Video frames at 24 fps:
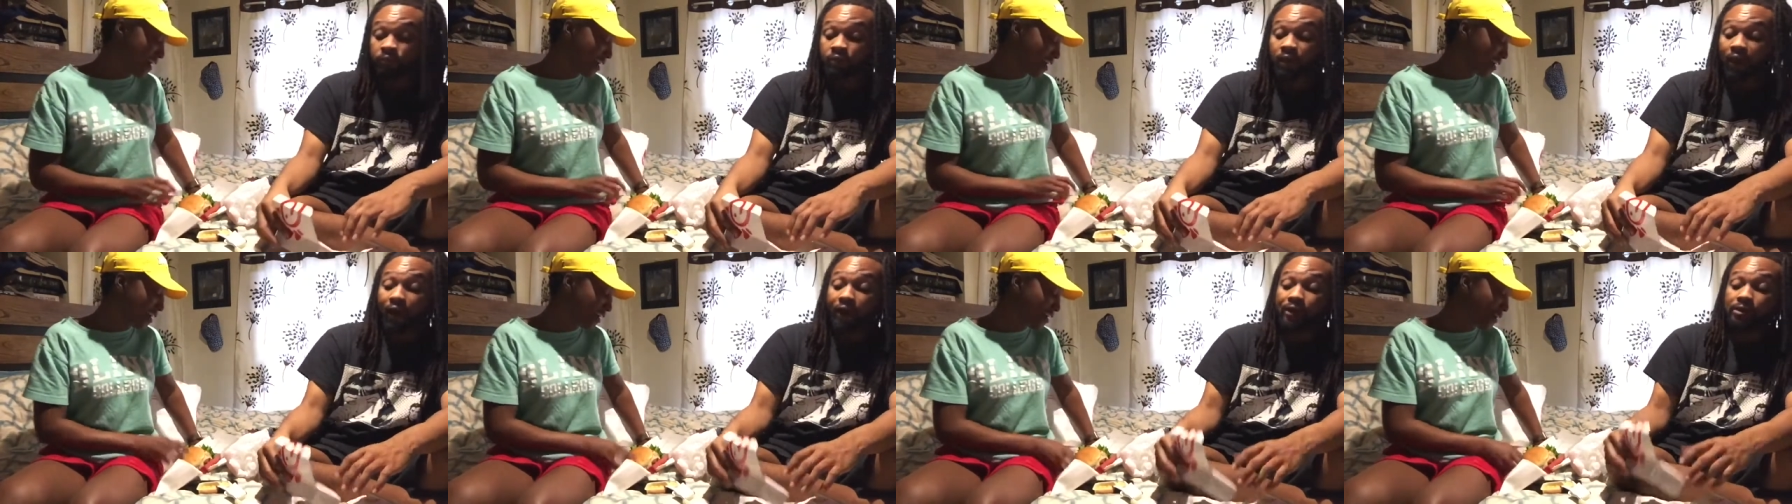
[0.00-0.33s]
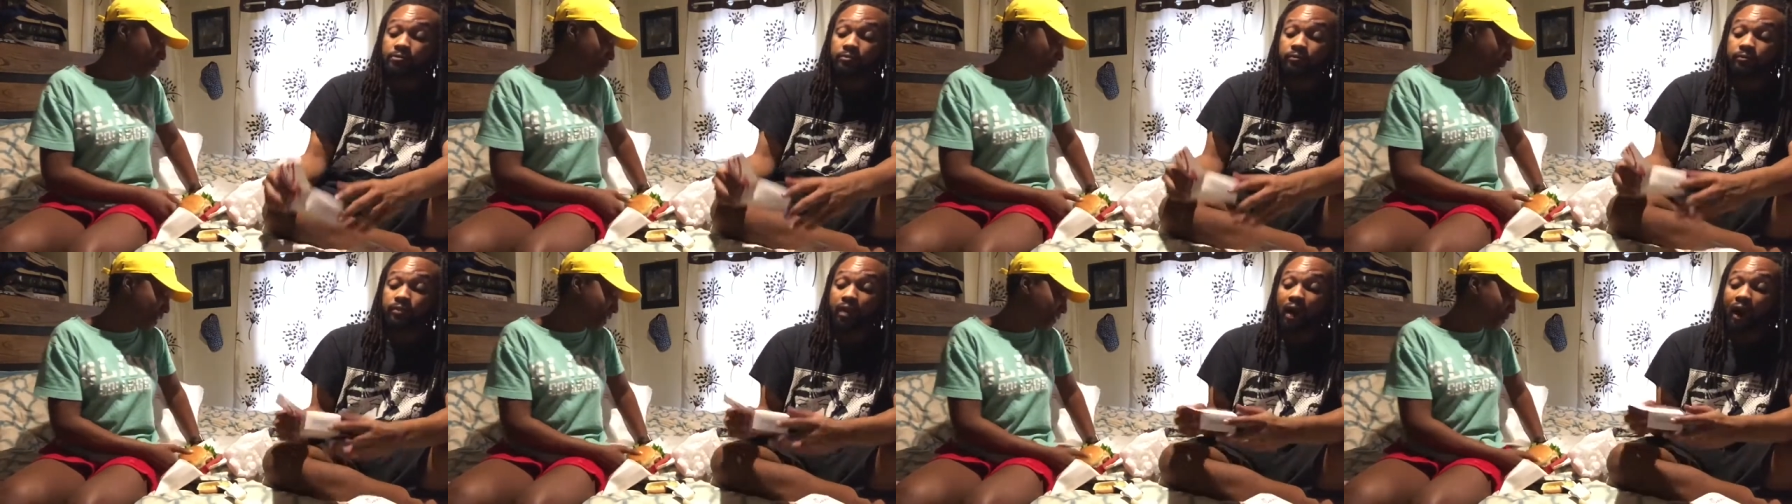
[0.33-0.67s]

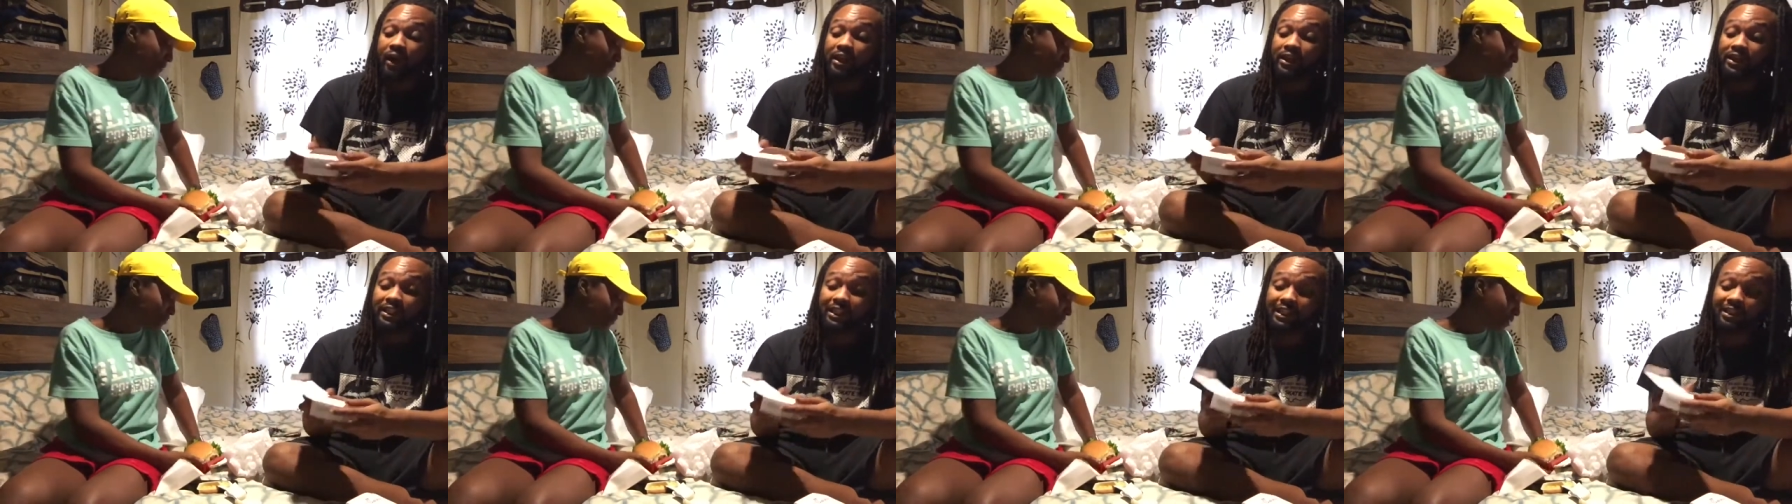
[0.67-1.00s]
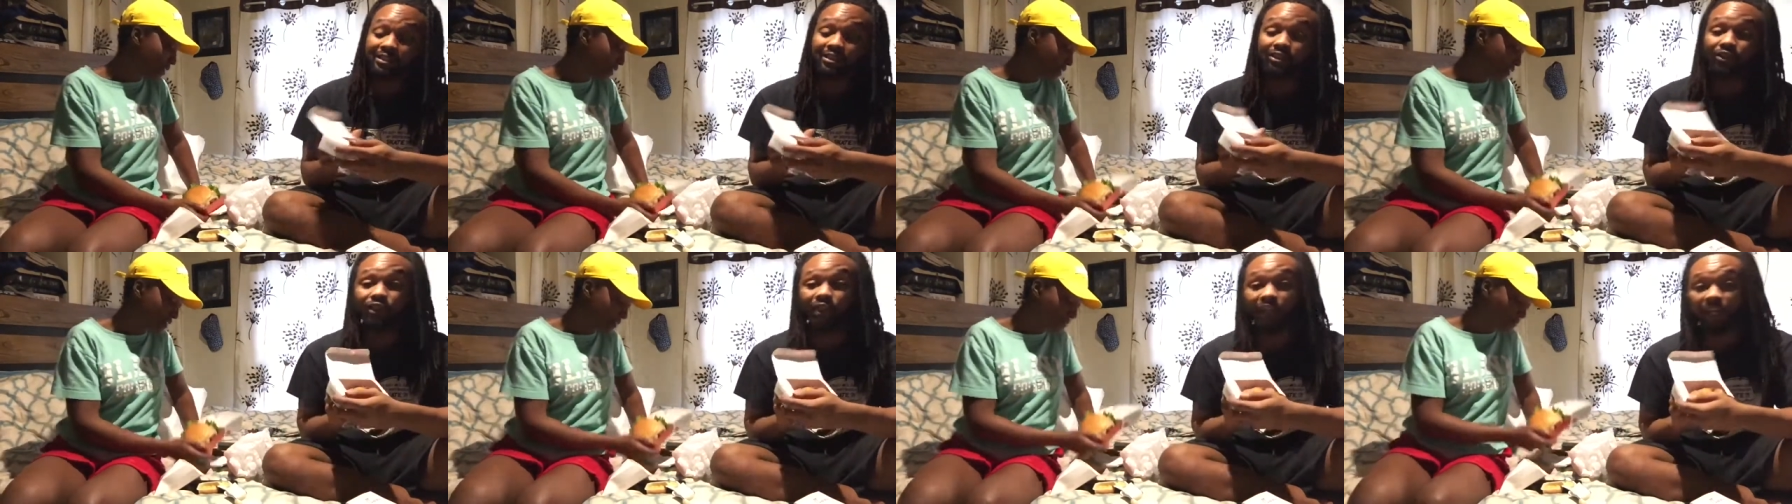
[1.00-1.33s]
I
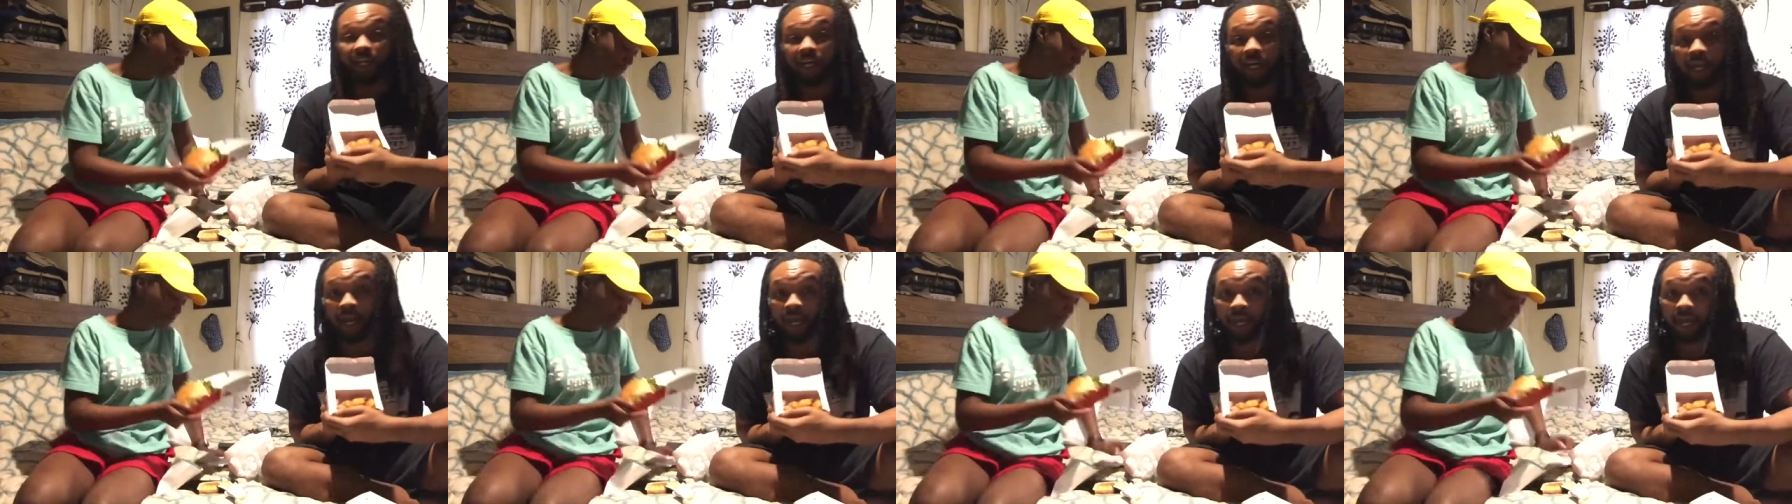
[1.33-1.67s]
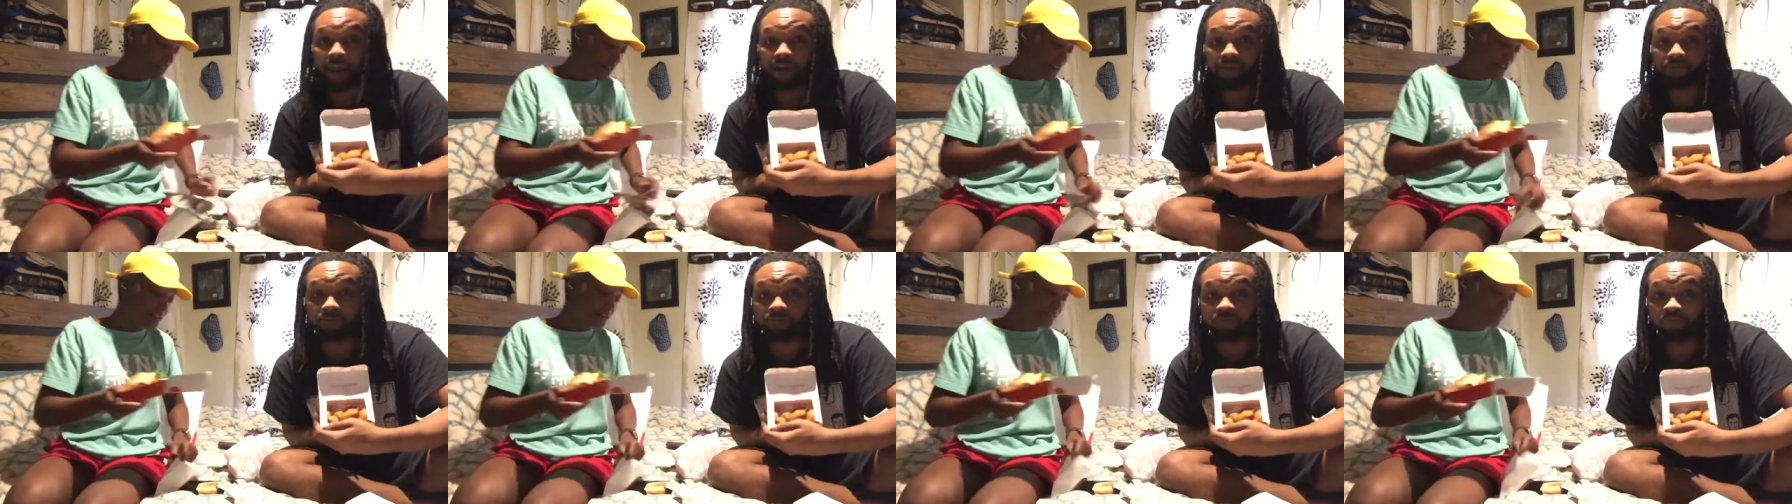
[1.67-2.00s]
got the chicken
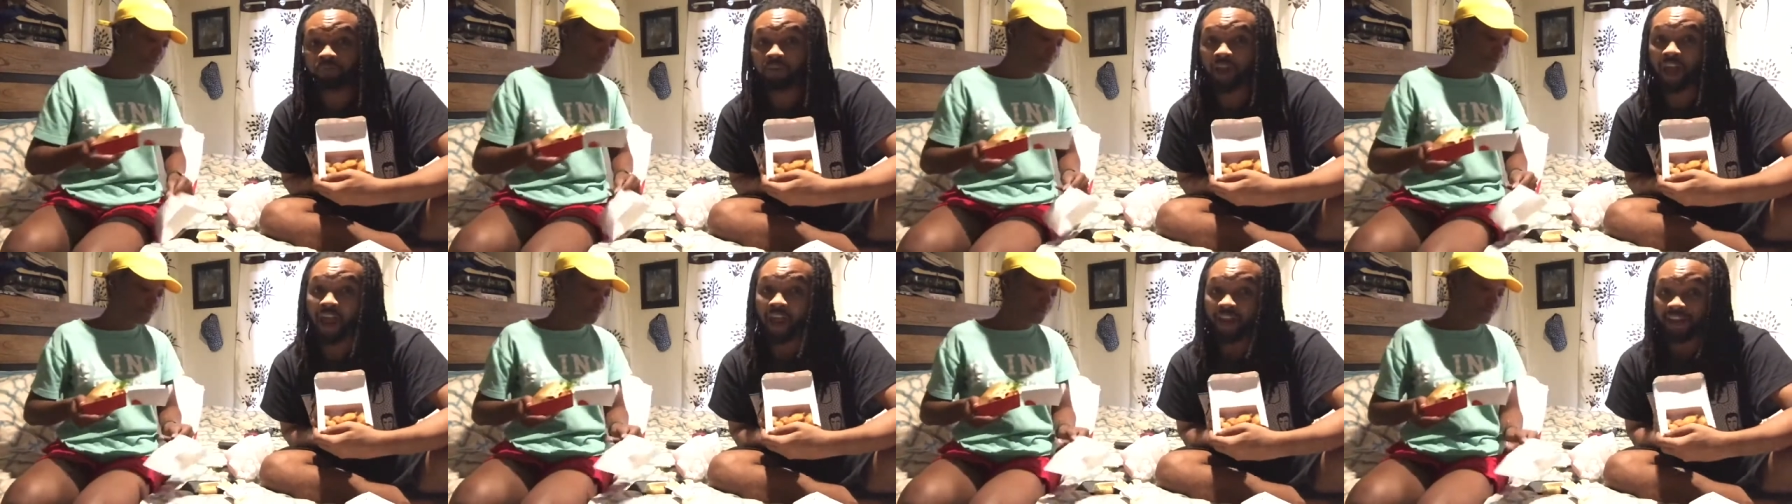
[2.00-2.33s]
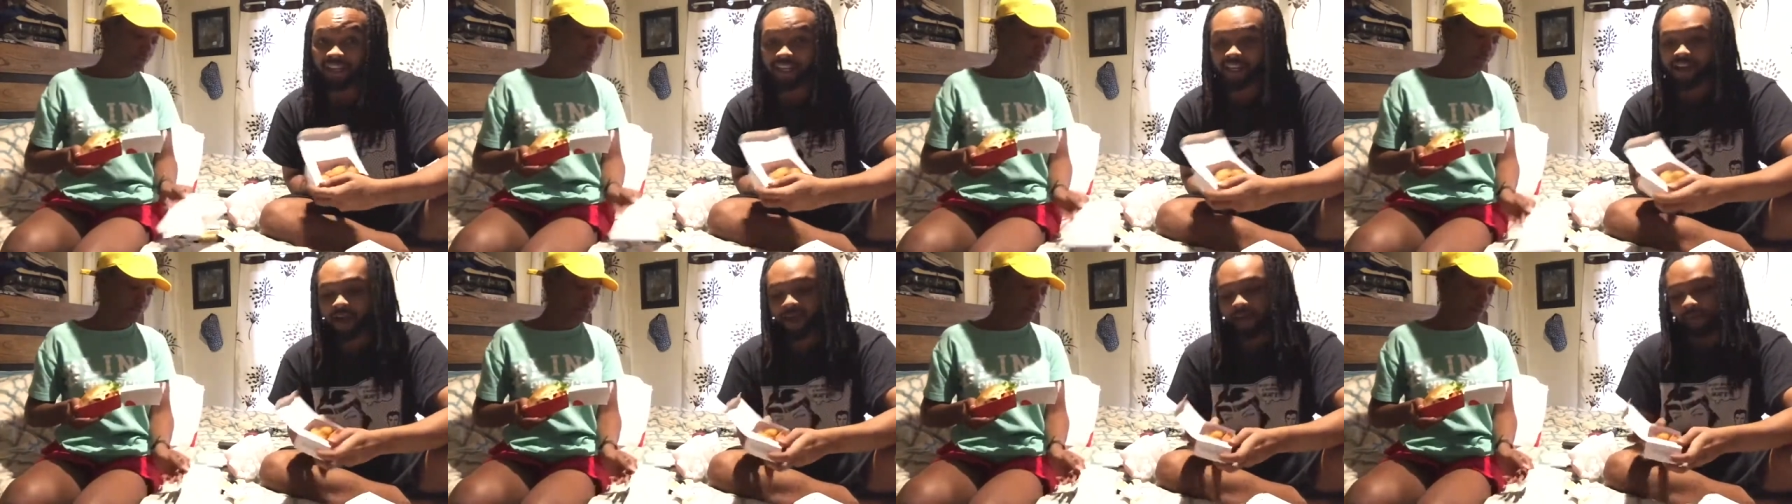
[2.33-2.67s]
nugget, the
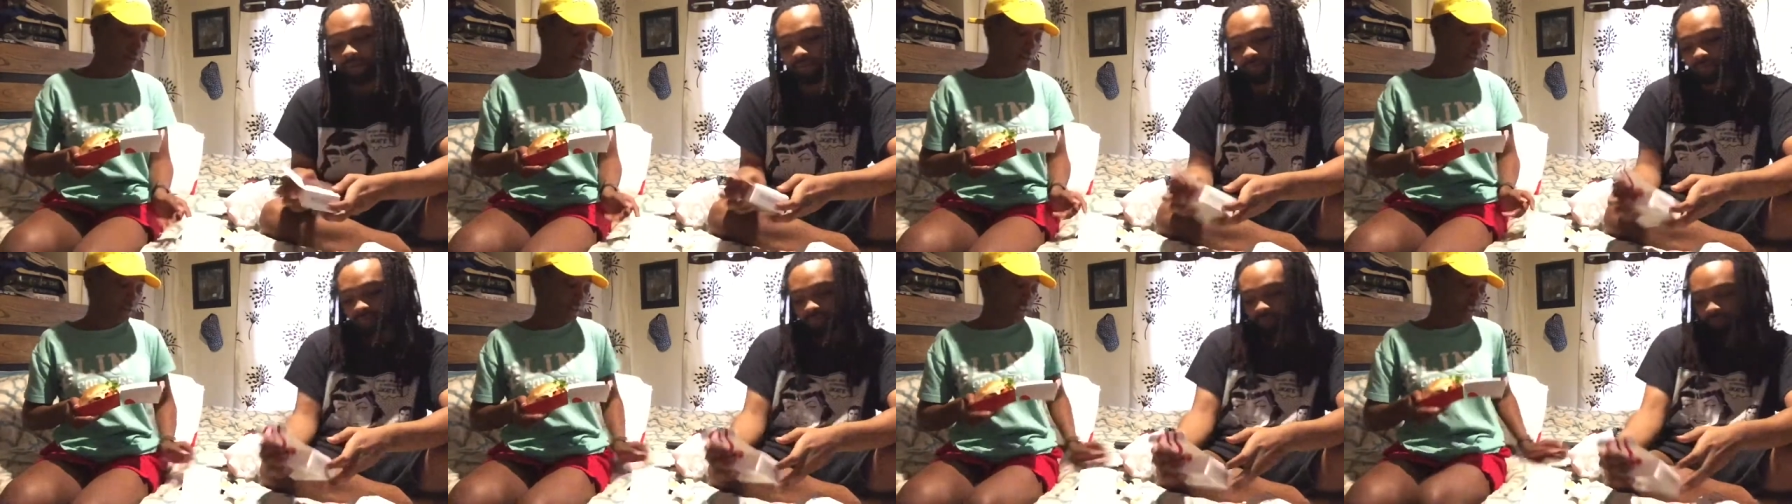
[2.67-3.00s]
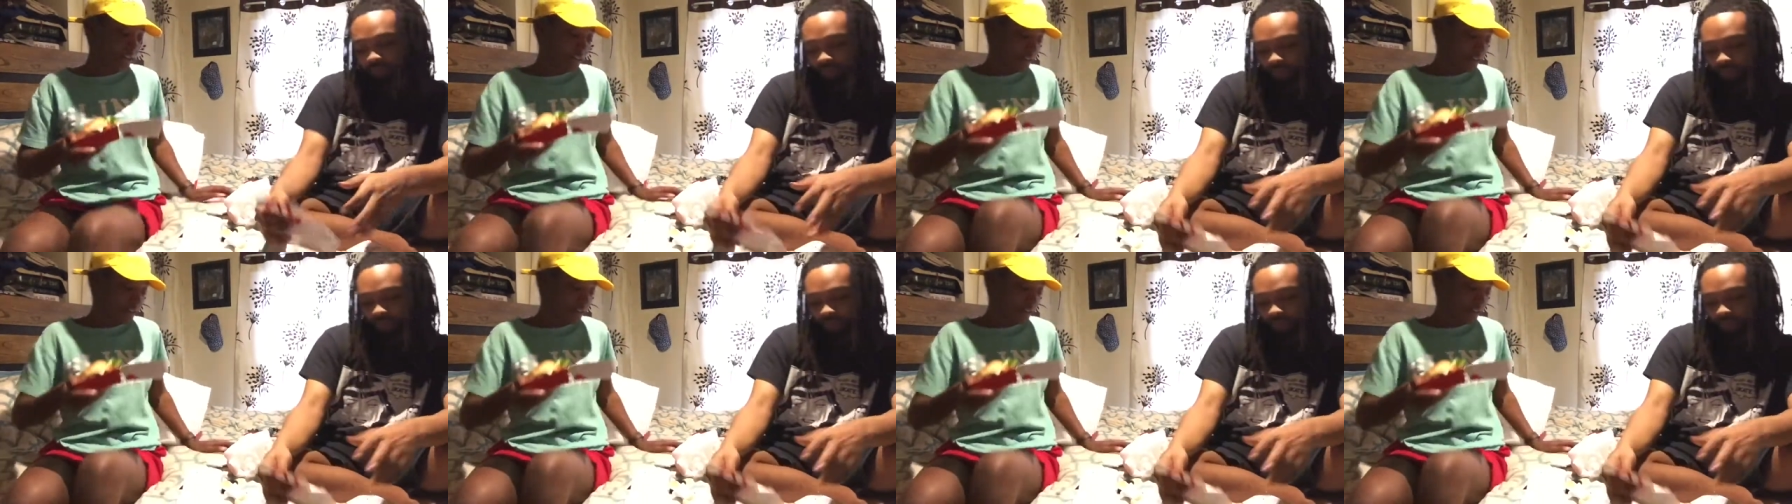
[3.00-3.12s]
8-count,